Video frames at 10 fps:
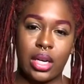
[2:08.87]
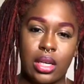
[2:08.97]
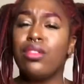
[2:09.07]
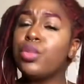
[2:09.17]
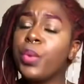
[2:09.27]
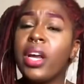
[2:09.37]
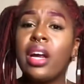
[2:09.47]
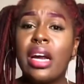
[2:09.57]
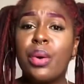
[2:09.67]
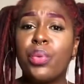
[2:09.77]
You spray your
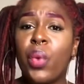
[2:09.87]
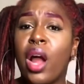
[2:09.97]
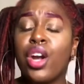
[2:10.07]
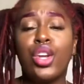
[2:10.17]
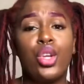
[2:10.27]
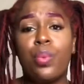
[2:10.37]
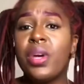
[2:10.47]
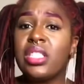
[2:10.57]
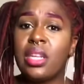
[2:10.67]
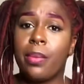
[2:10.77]
hair with water, you
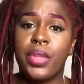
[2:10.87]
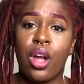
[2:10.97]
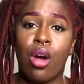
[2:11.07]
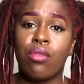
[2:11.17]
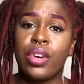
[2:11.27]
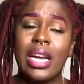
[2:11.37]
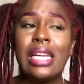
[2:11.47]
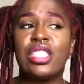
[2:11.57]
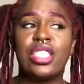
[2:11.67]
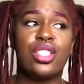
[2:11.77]
put something over it,
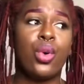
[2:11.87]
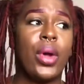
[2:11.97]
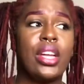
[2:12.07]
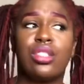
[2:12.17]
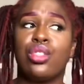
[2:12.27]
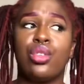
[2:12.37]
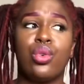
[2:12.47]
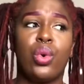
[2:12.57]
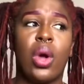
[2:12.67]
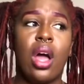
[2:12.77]
it's just going to